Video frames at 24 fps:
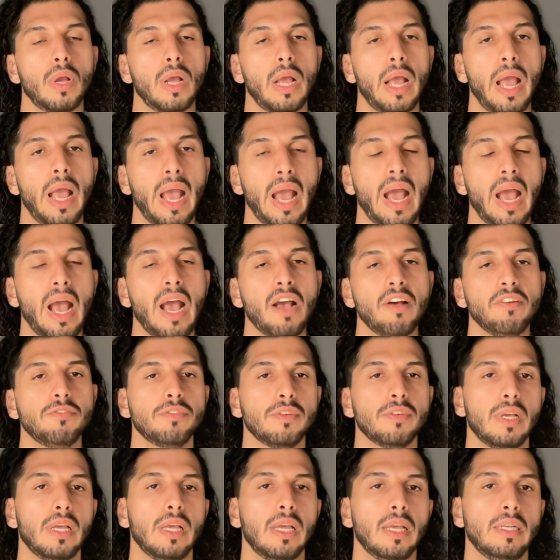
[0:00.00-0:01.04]
have
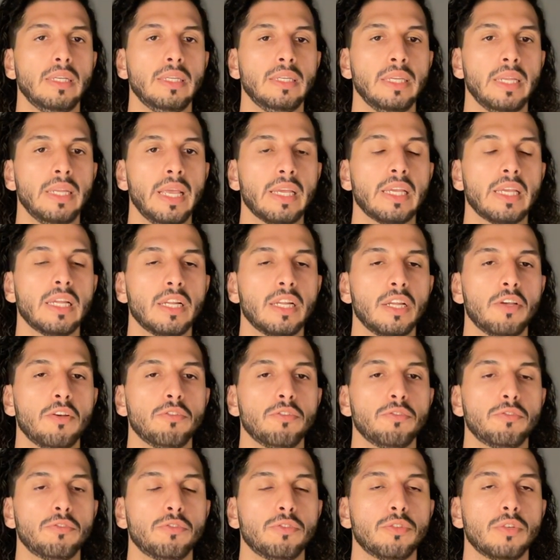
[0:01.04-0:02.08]
a
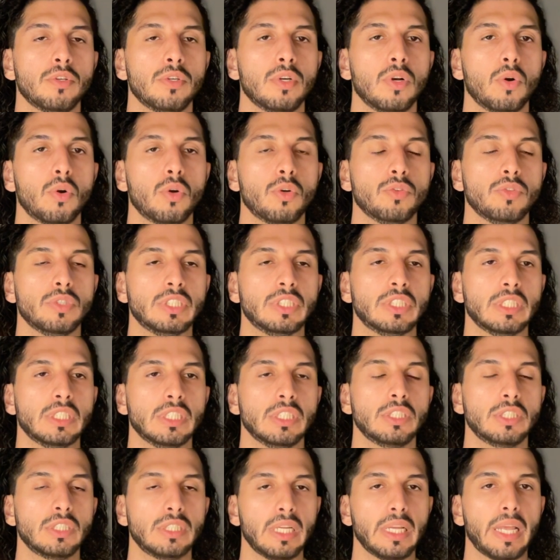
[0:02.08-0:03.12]
negative or
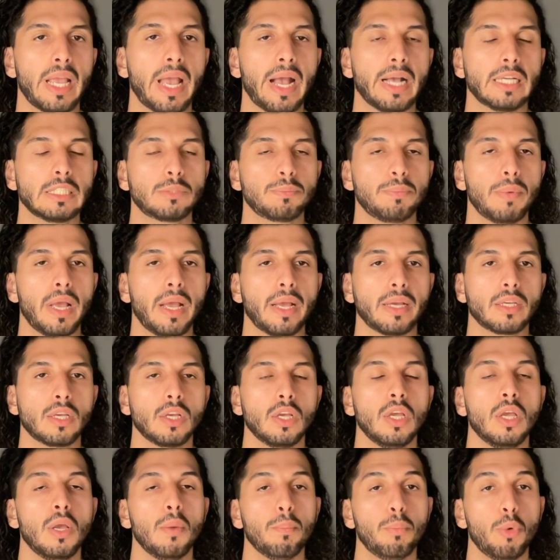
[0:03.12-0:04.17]
resisting aspect
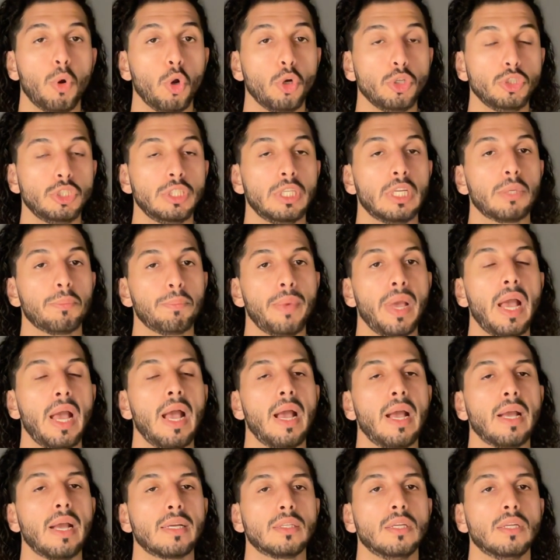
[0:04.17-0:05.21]
pushing
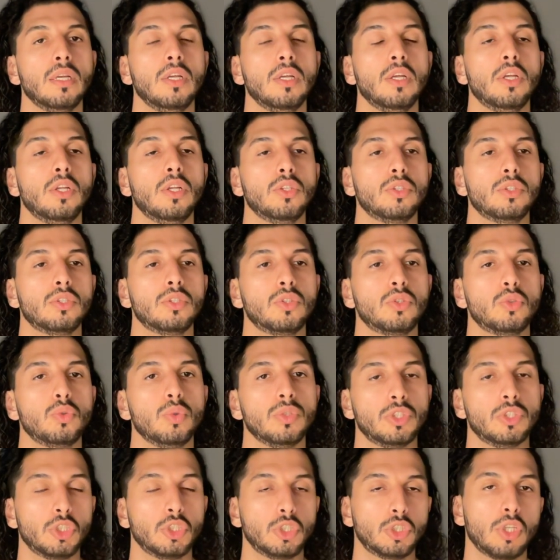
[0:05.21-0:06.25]
back to
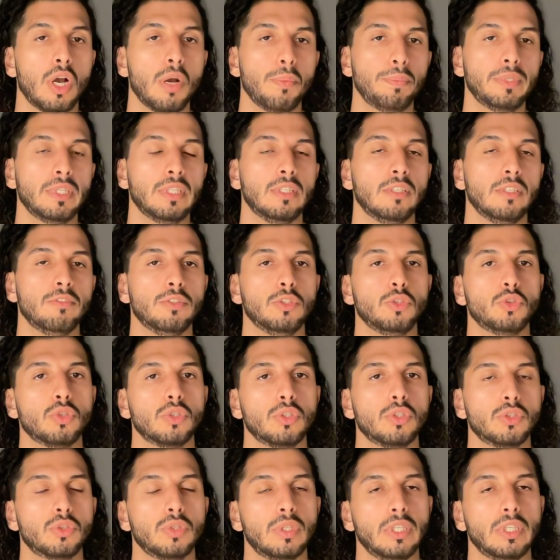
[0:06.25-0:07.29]
stop the
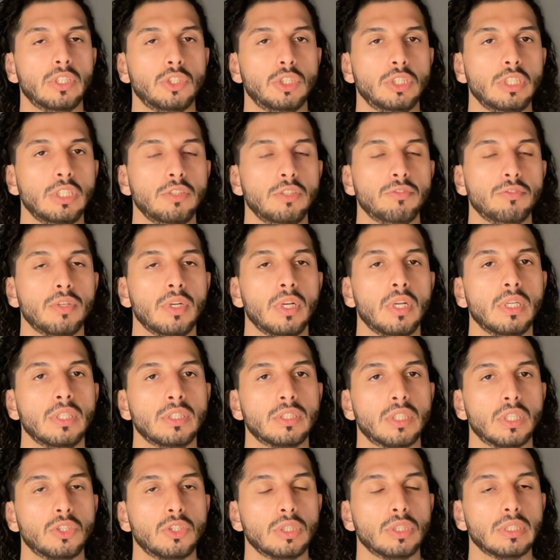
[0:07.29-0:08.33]
individuals to achieve
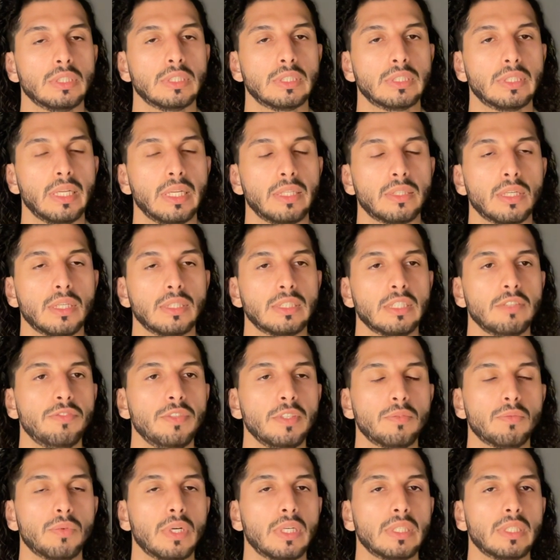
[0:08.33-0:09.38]
such a state. Because if
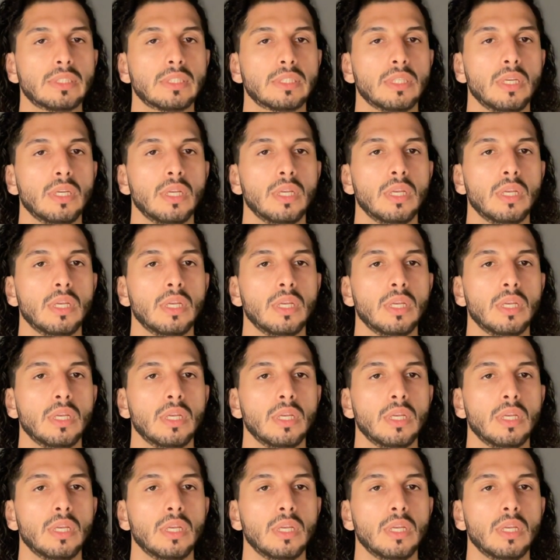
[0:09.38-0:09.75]
it was